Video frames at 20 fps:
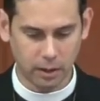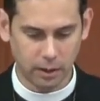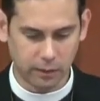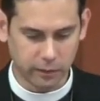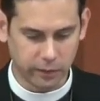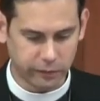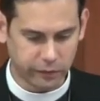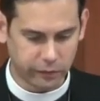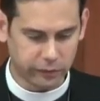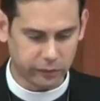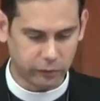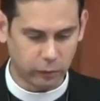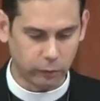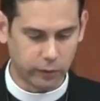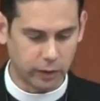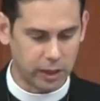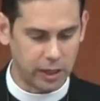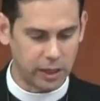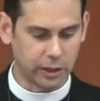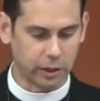This is so
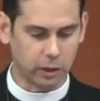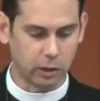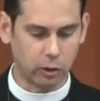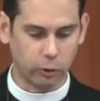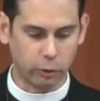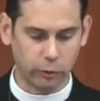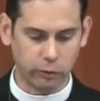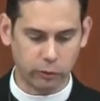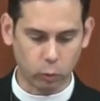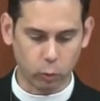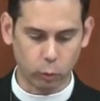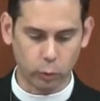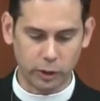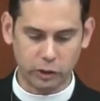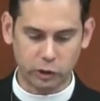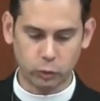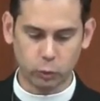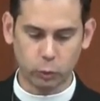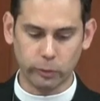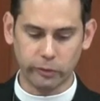that he can learn the
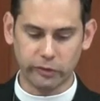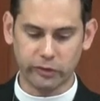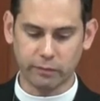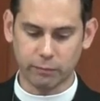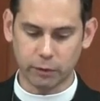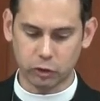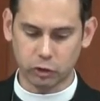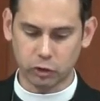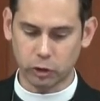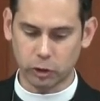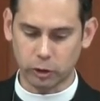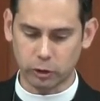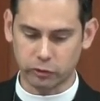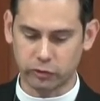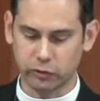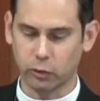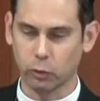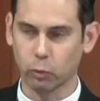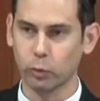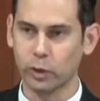rituals of the
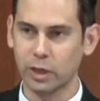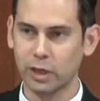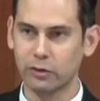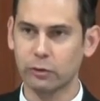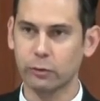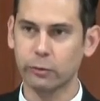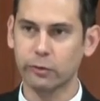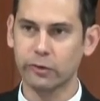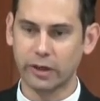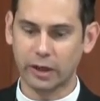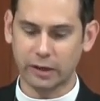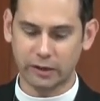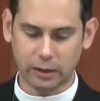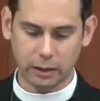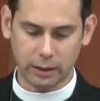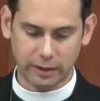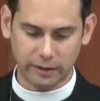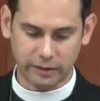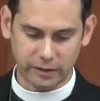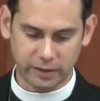church, the ritus
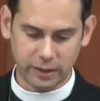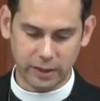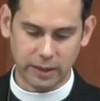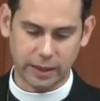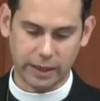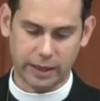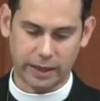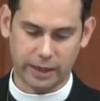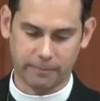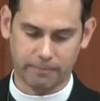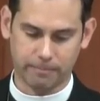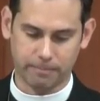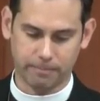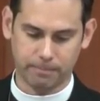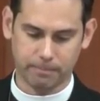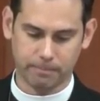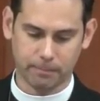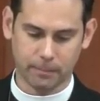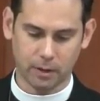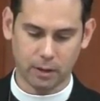ecclesiae.
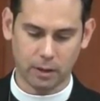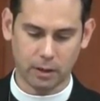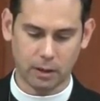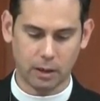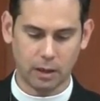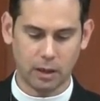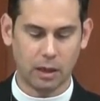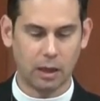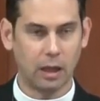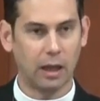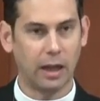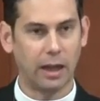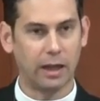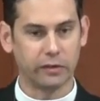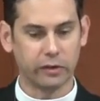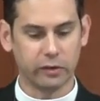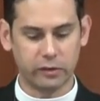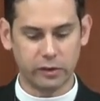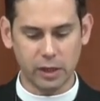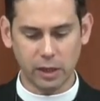As
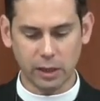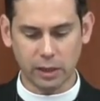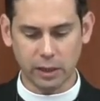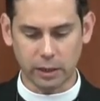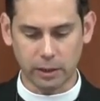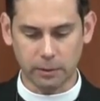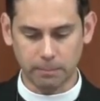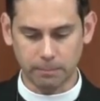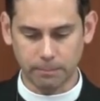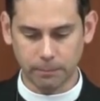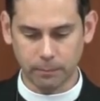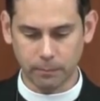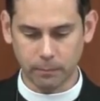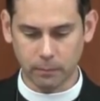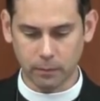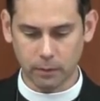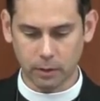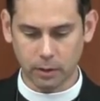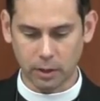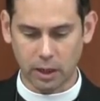a deacon,
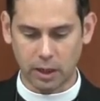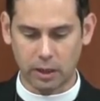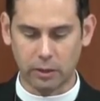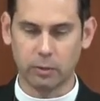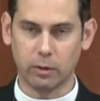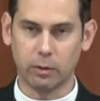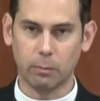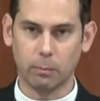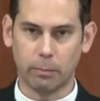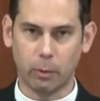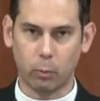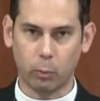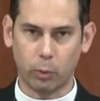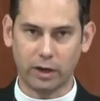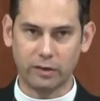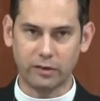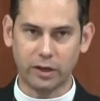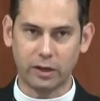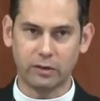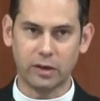and when I
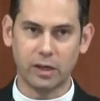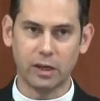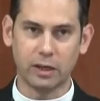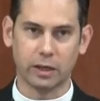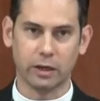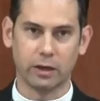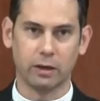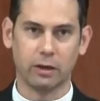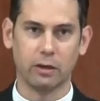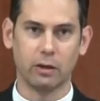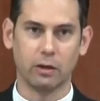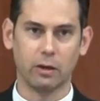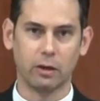say deacon,